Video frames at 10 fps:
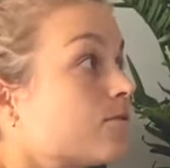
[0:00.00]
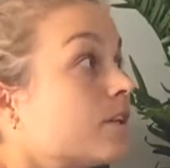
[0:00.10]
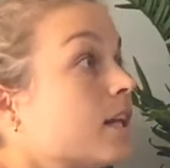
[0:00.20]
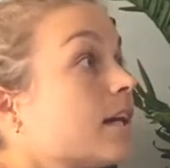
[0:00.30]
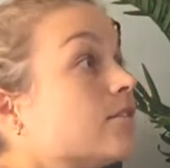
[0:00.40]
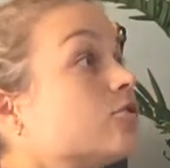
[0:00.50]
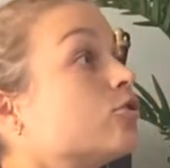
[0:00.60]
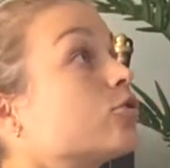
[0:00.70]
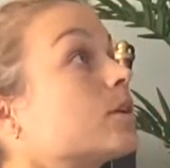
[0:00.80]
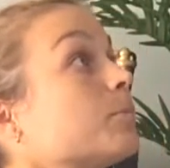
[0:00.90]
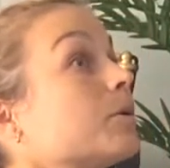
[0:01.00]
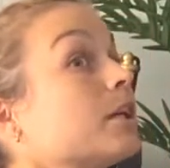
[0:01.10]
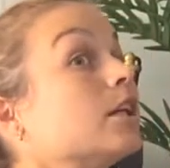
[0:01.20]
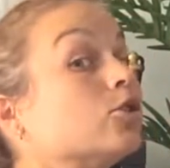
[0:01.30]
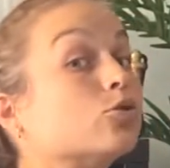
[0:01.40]
feel how is your rib
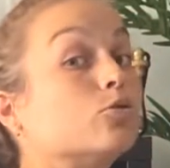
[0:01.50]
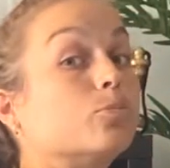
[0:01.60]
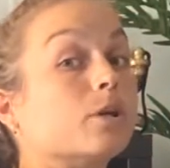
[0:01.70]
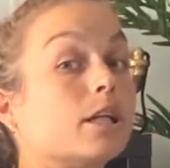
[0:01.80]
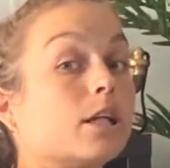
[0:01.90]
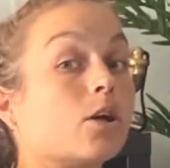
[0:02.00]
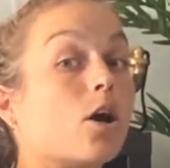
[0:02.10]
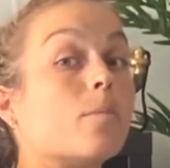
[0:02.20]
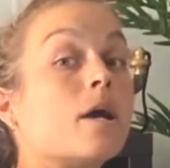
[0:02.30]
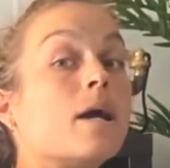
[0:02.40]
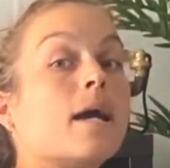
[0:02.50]
cage opening up,